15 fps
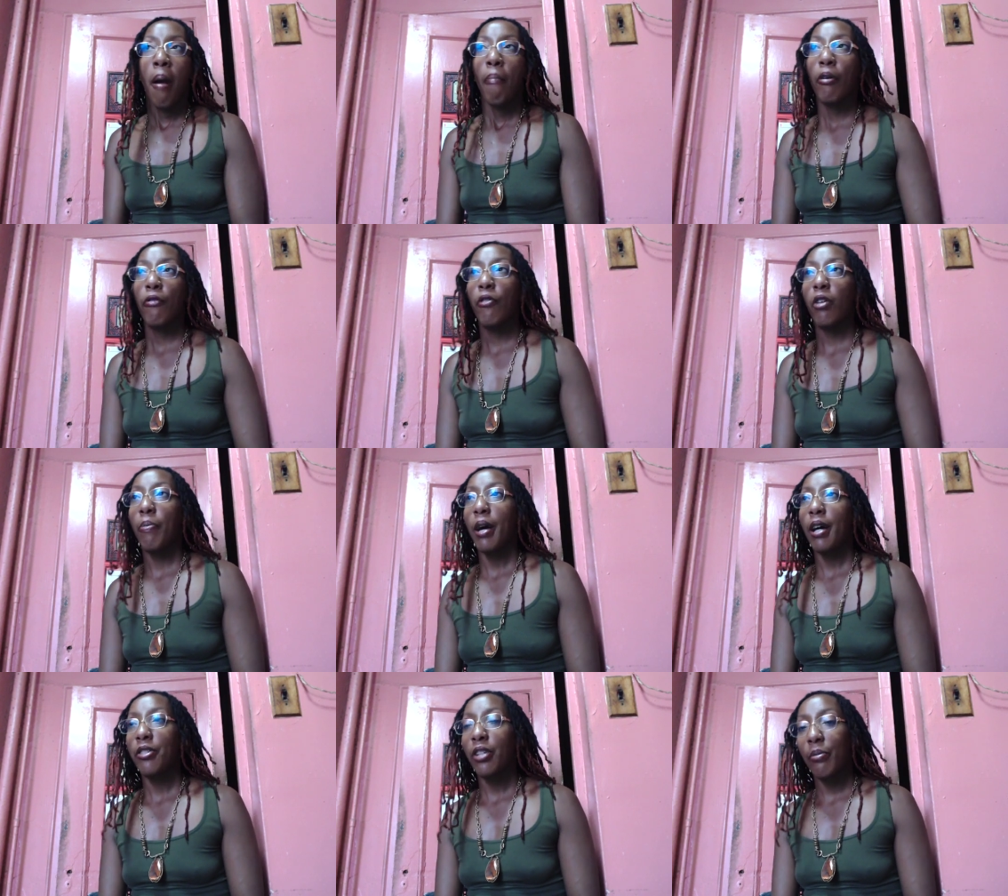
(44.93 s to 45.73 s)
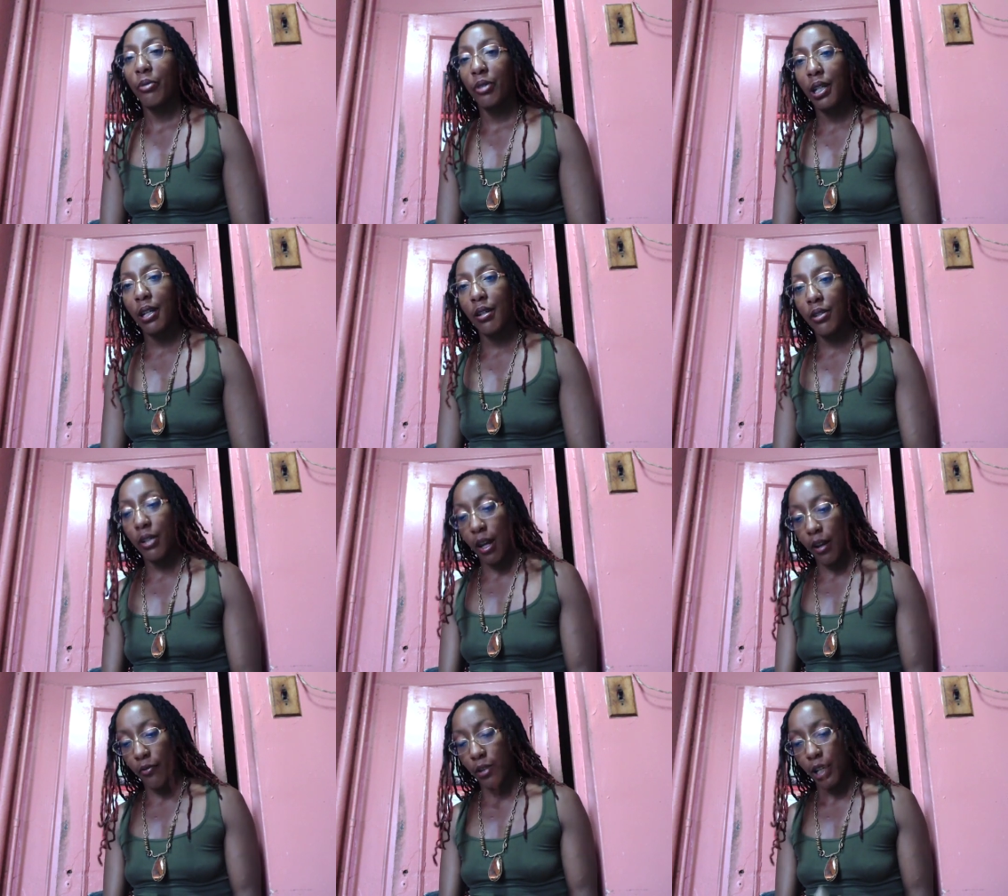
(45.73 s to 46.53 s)
But for the past couple of days,
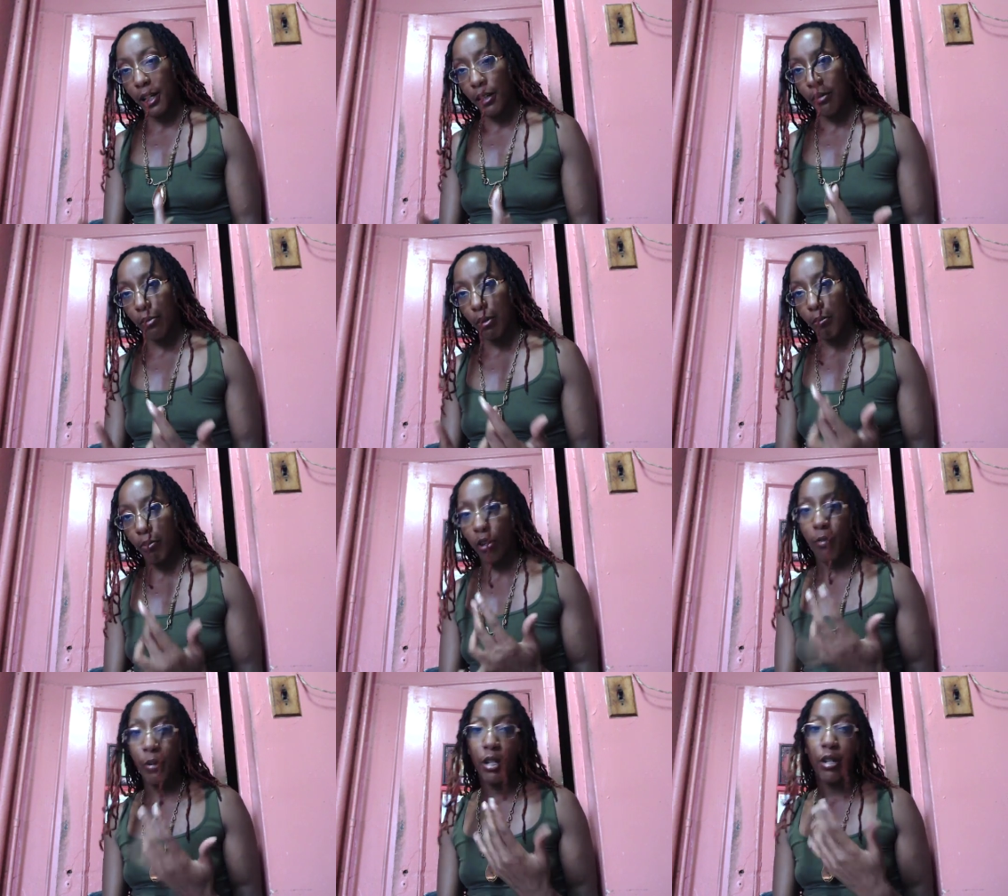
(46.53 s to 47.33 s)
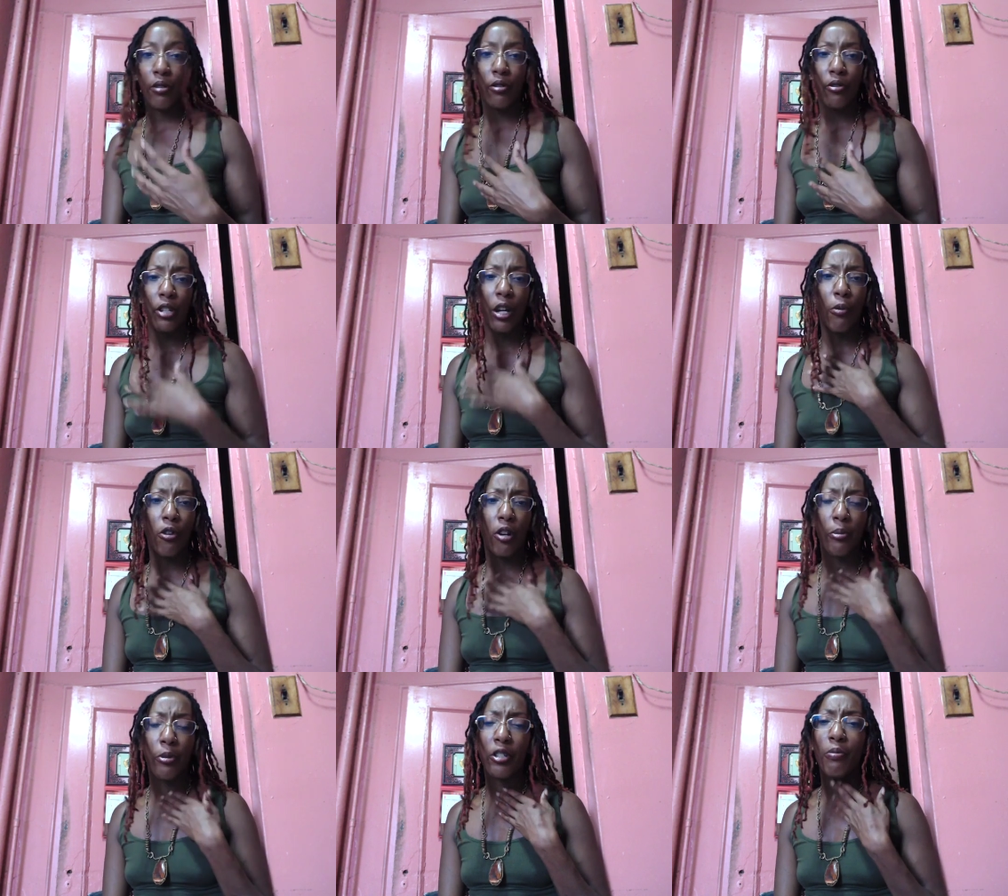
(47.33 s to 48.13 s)
I've like been blowing my nose. I
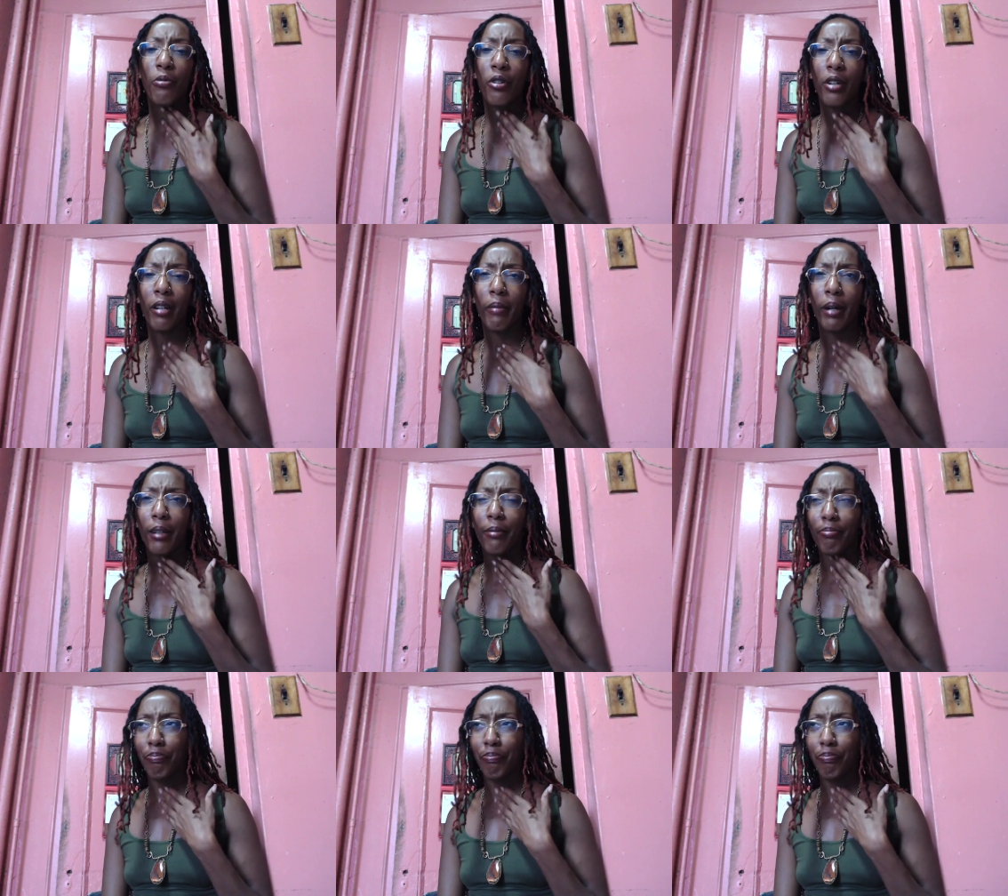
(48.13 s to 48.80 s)
woke up this morning, like,